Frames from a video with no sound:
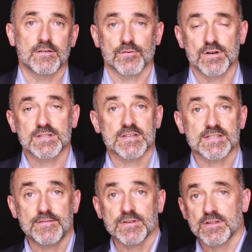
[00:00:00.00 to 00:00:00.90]
For
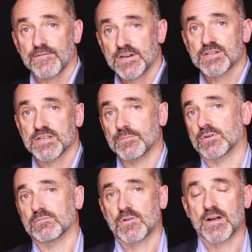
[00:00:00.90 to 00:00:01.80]
instance, even the fish
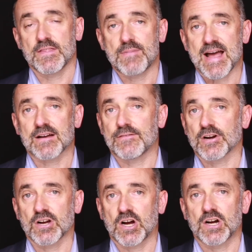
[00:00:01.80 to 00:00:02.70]
symbol on the back of
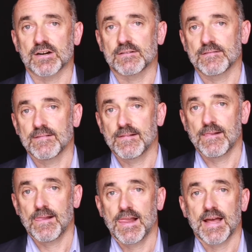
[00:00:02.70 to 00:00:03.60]
our car.
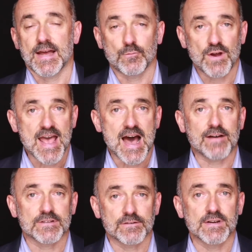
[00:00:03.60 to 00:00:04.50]
And we
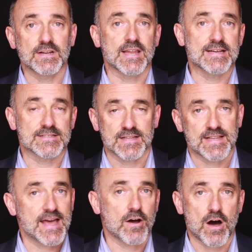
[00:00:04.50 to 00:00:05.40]
have to realize that
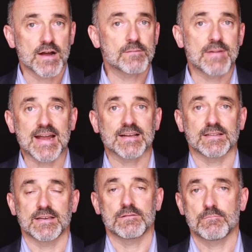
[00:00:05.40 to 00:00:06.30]
that
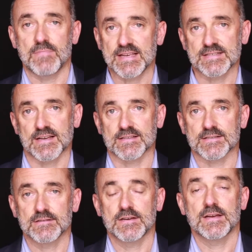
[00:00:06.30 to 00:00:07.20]
automatically makes
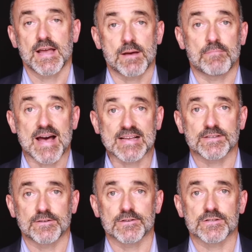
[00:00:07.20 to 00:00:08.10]
us
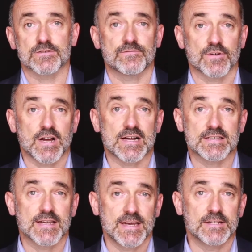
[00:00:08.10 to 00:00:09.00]
ambassadors for
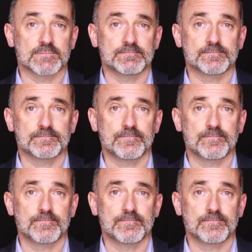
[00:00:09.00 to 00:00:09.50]
God's kingdom.